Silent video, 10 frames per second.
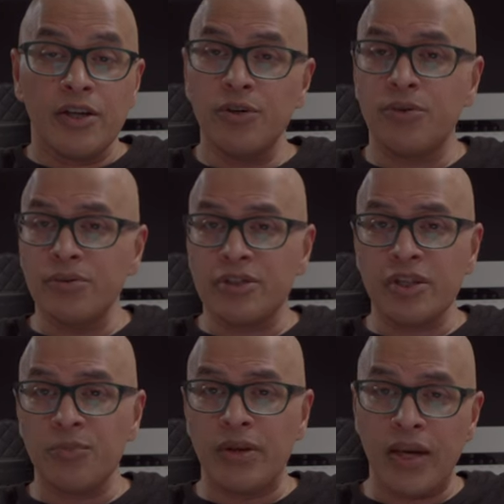
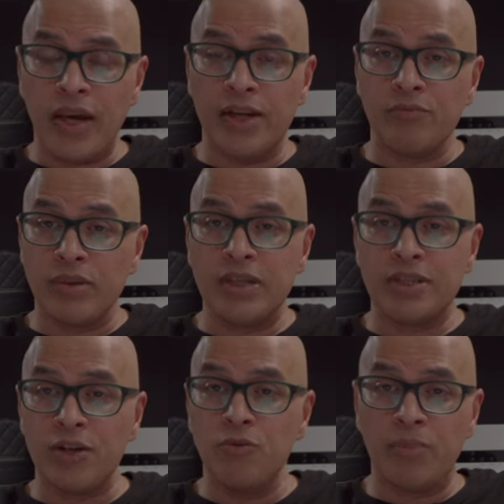Qacoustics went ahead and released
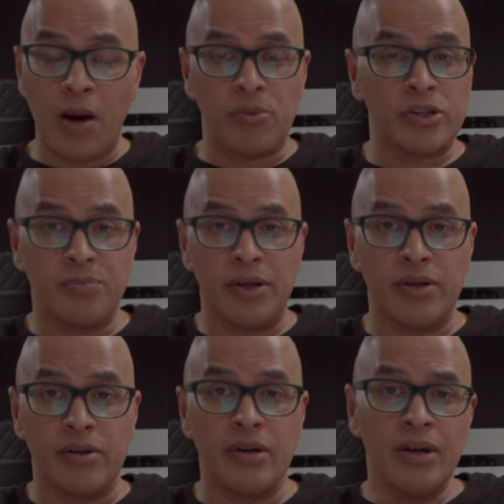a new powered
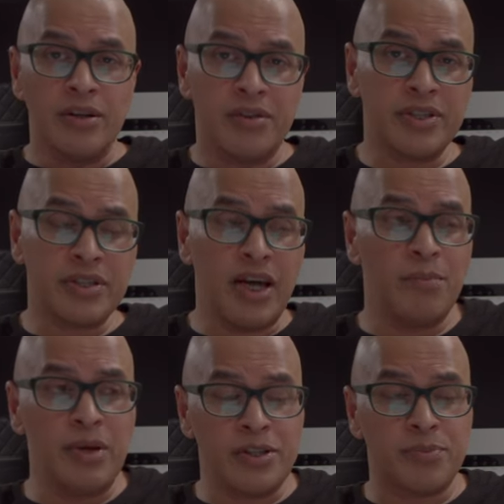speaker. This
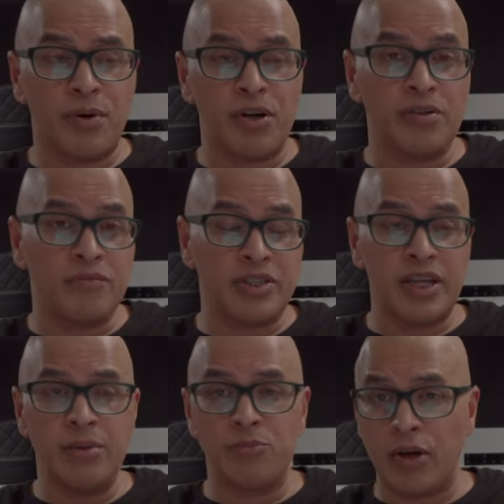time, it's part of the
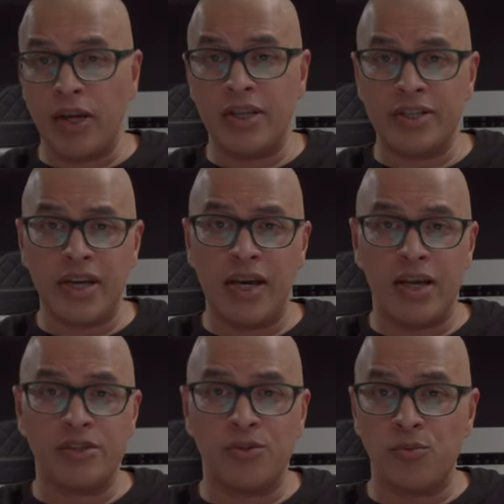same range
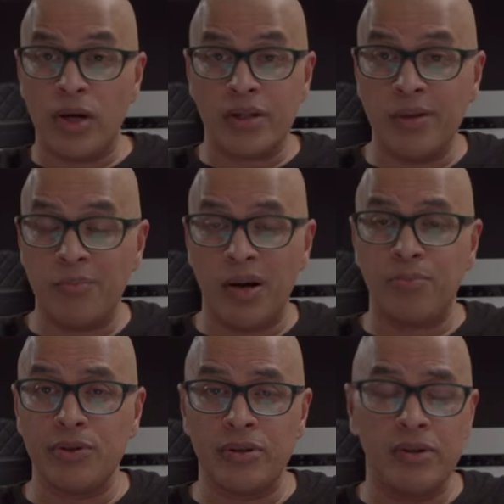as the wildly
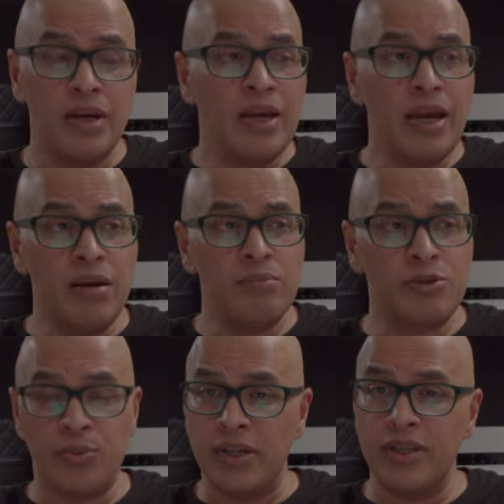popular
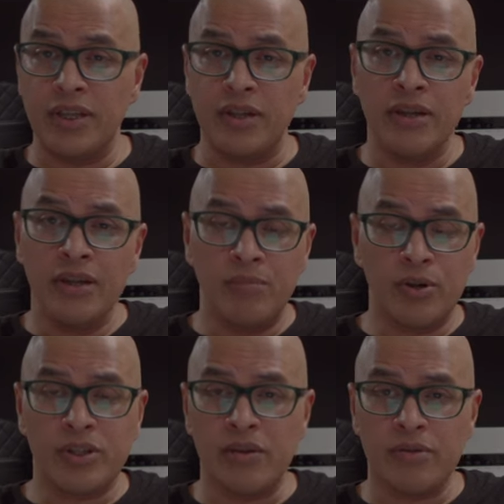M20
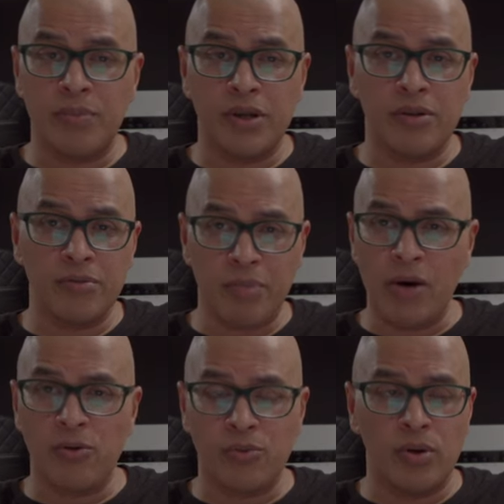bookshelf speaker, the
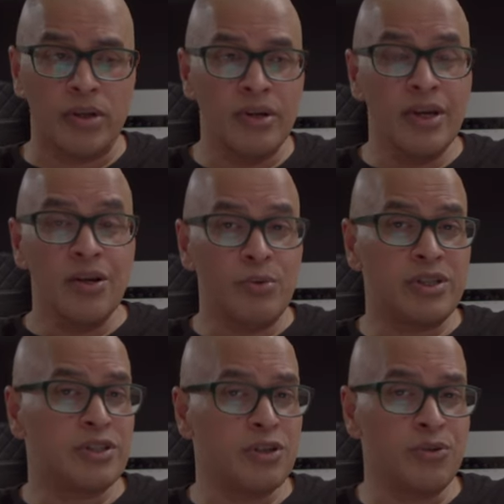powered one, which
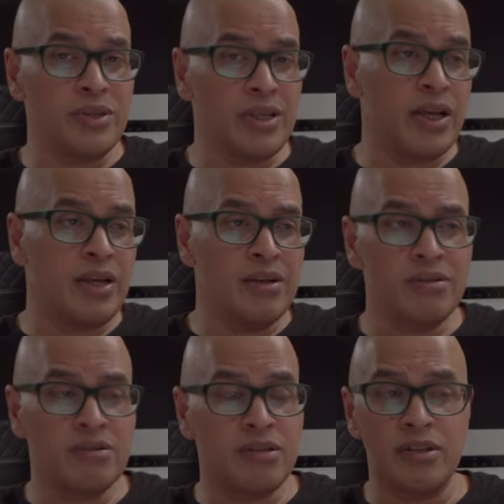is currently
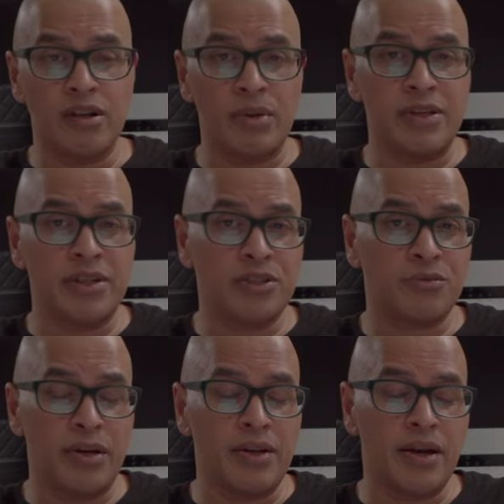sitting on my desk
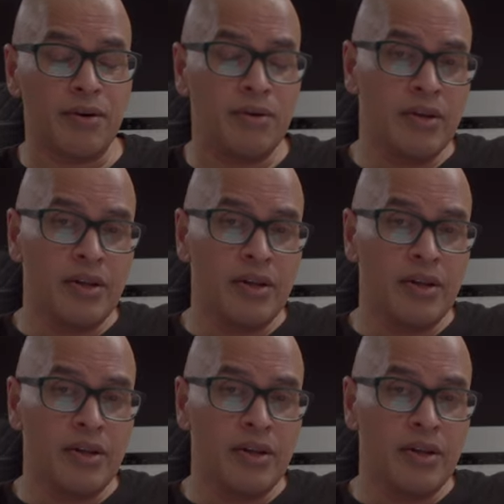right now.